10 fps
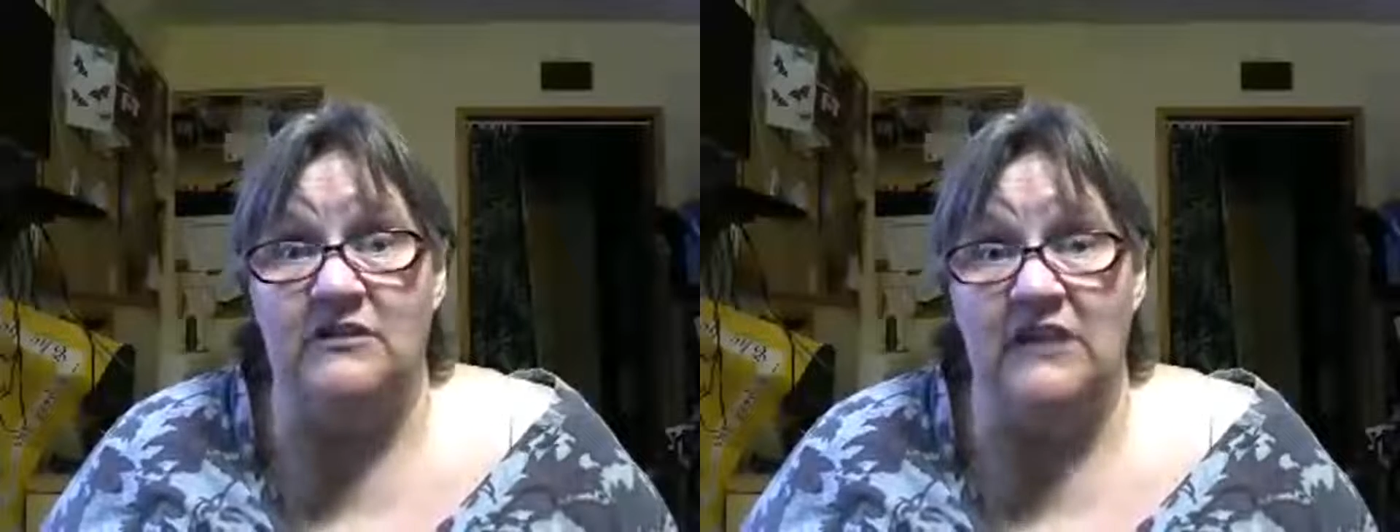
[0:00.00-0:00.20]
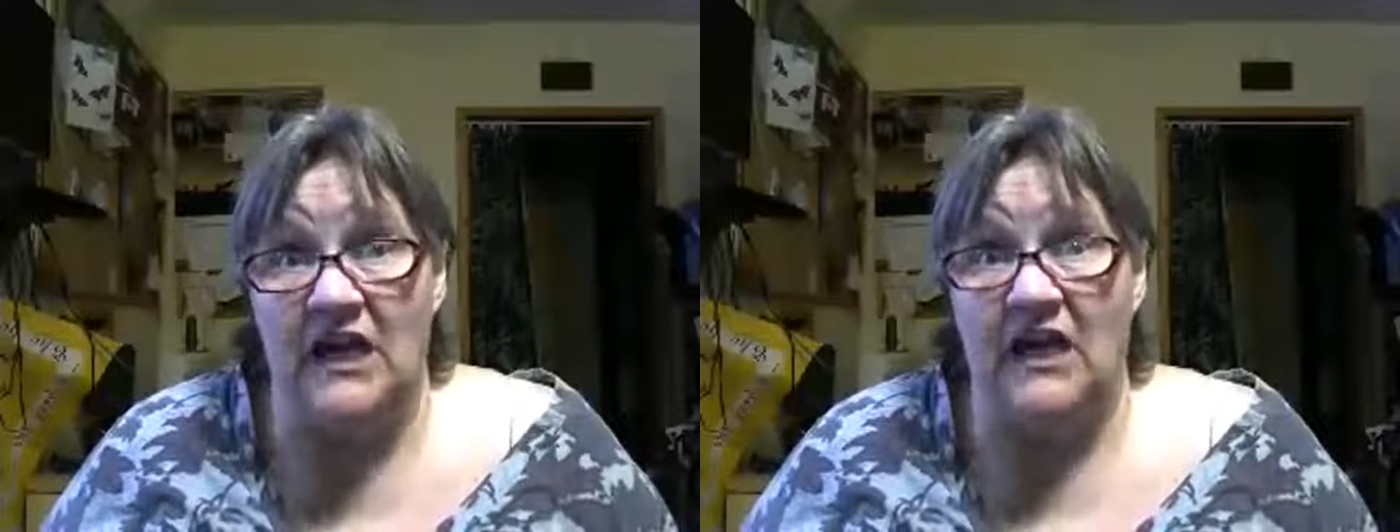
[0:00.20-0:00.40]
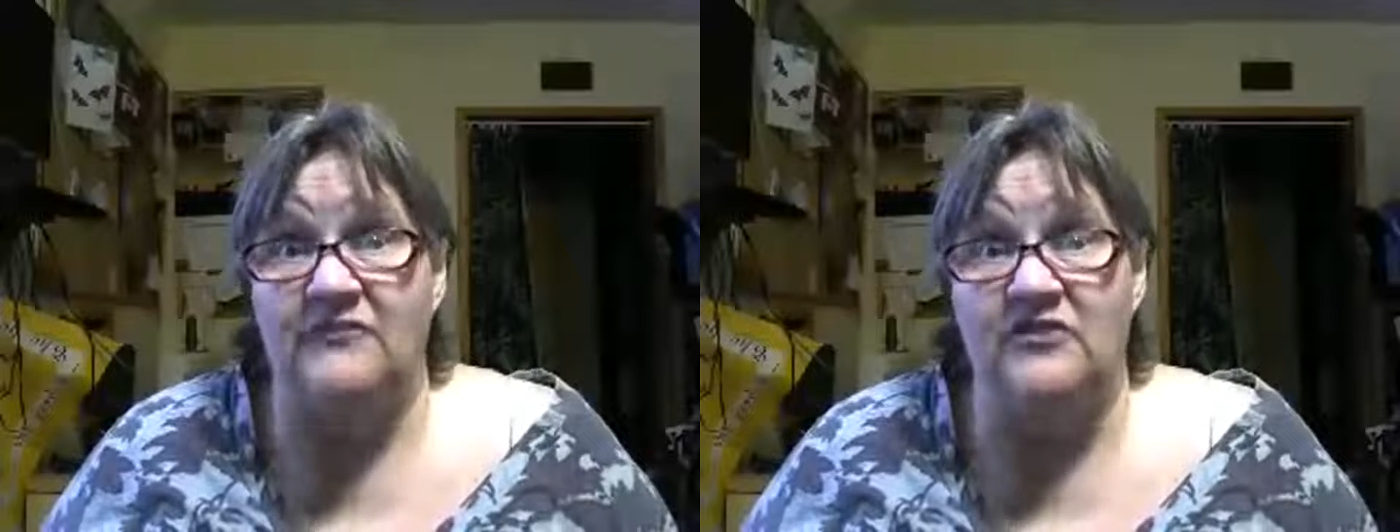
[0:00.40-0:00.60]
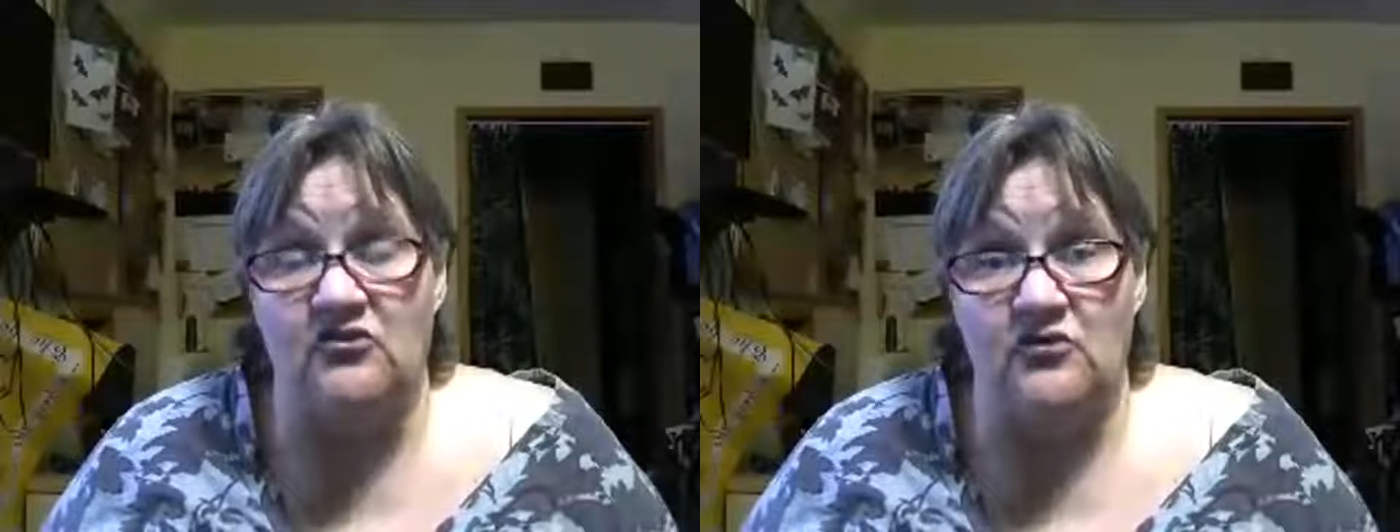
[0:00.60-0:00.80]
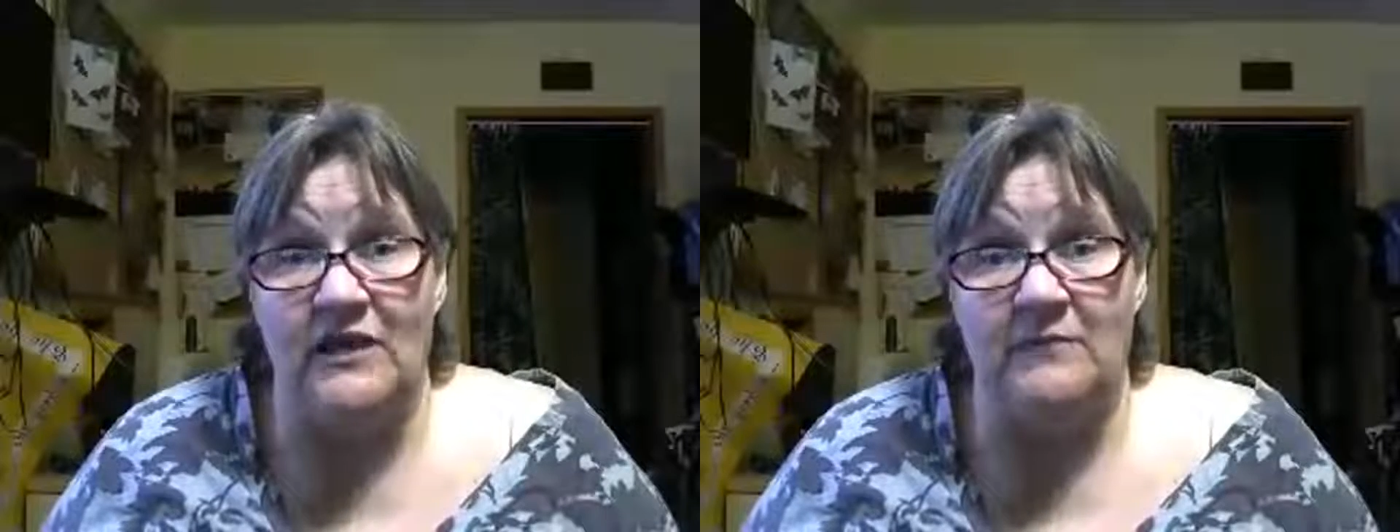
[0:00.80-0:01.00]
live
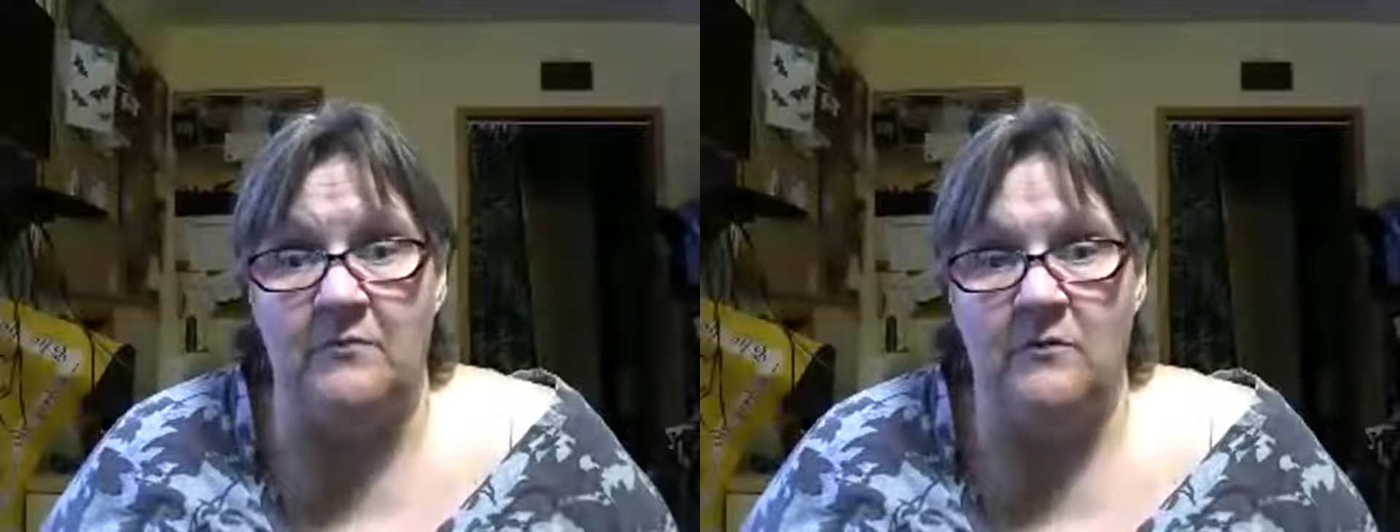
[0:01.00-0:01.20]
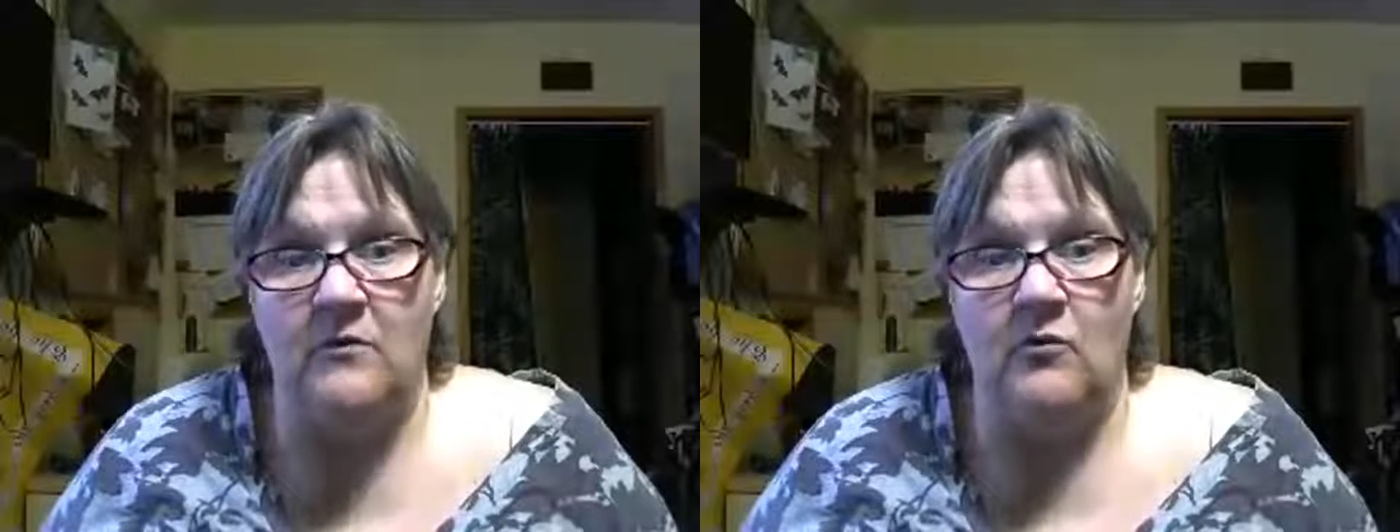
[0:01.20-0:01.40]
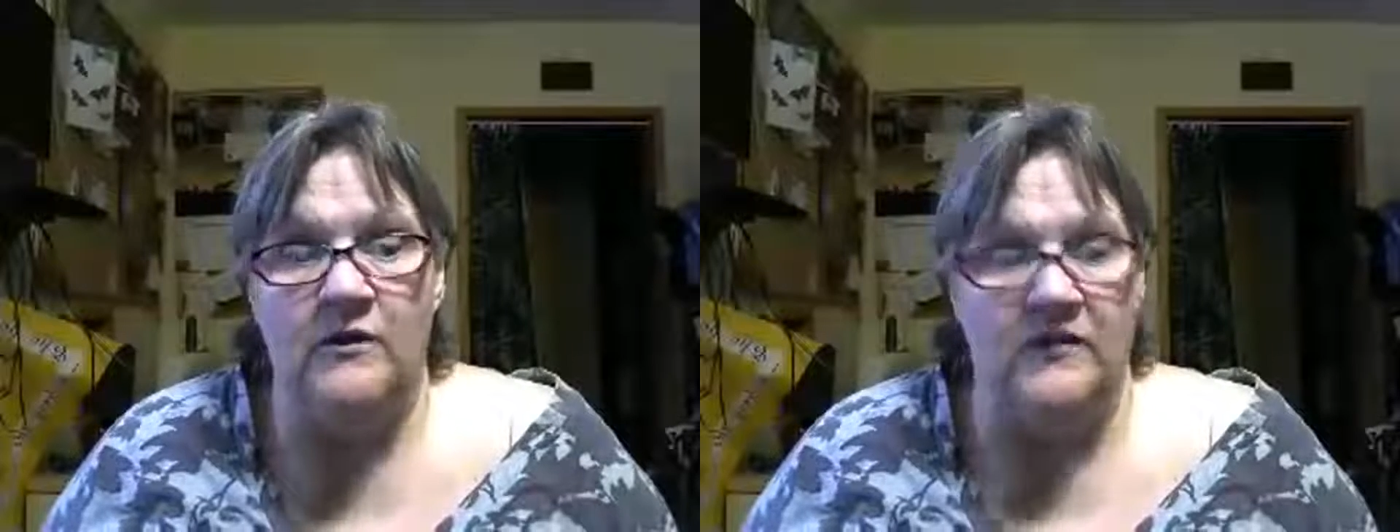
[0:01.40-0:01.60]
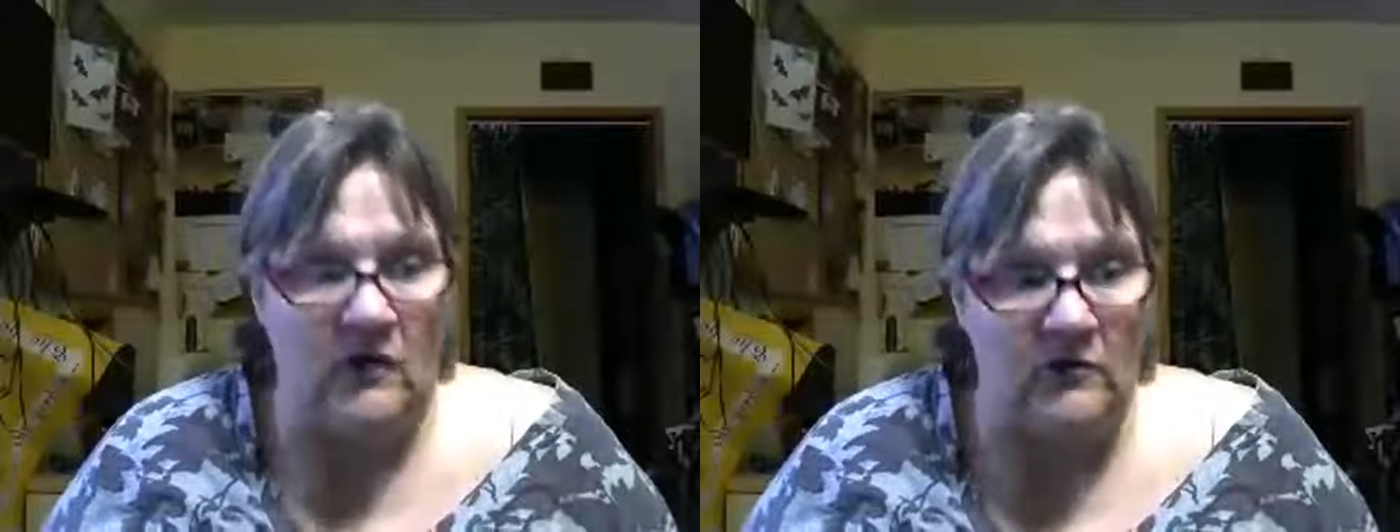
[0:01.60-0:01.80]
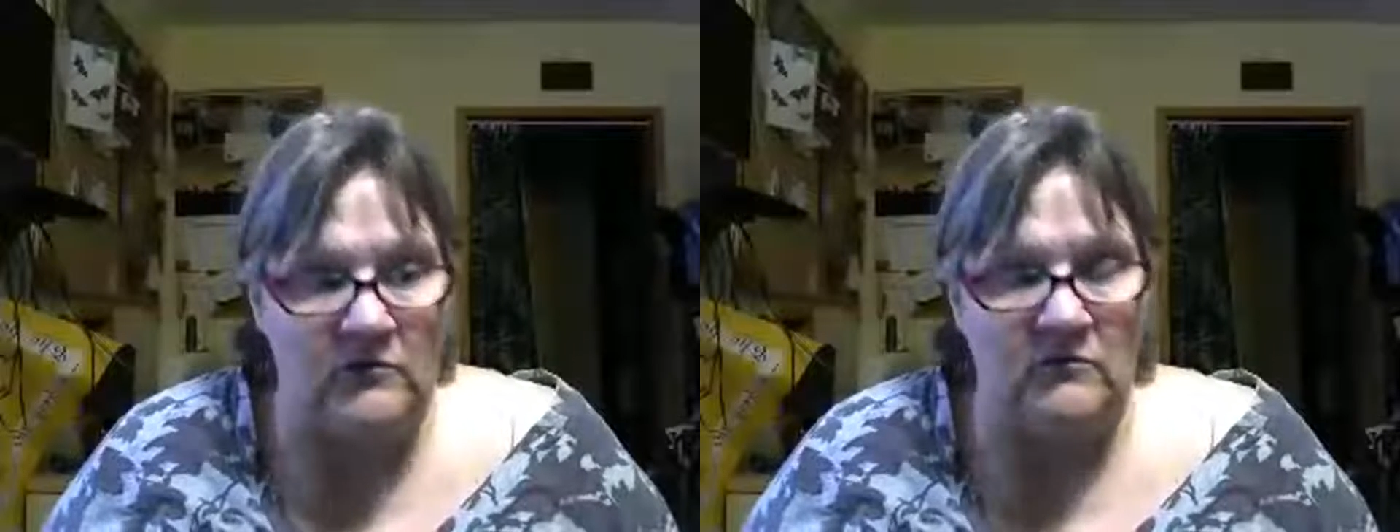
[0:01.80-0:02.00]
stream without